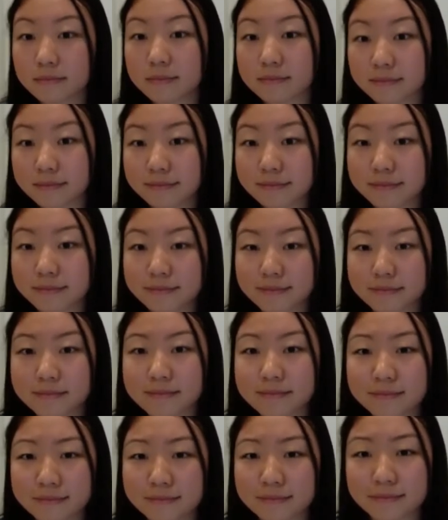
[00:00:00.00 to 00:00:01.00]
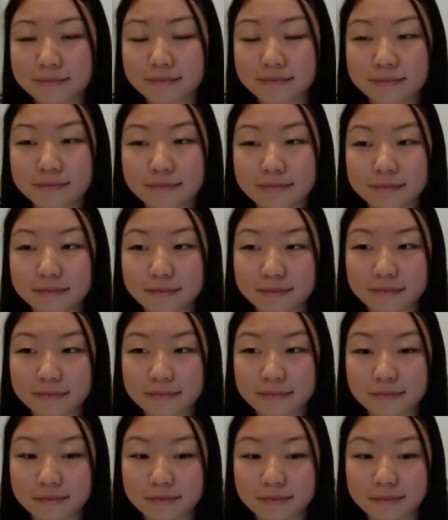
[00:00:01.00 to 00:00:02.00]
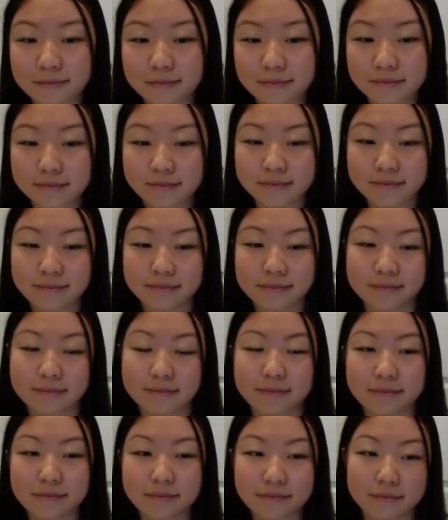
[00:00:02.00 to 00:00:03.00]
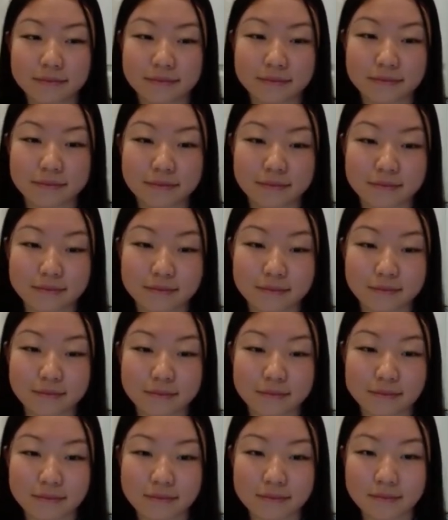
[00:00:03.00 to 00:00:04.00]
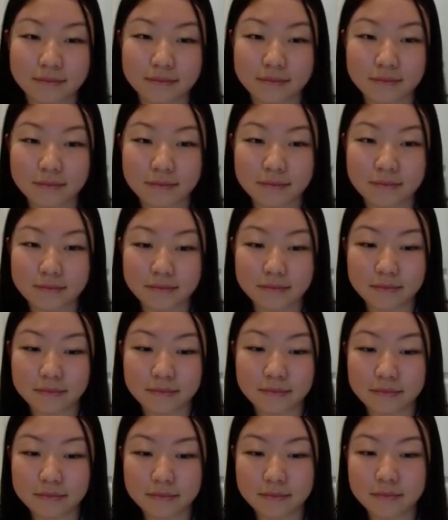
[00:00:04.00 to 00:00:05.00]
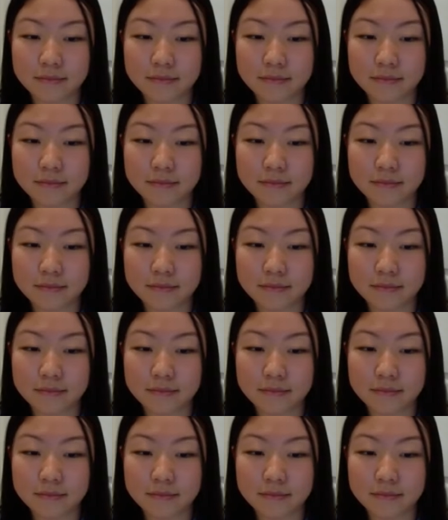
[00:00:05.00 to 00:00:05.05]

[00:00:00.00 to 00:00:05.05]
This person isn't speaking.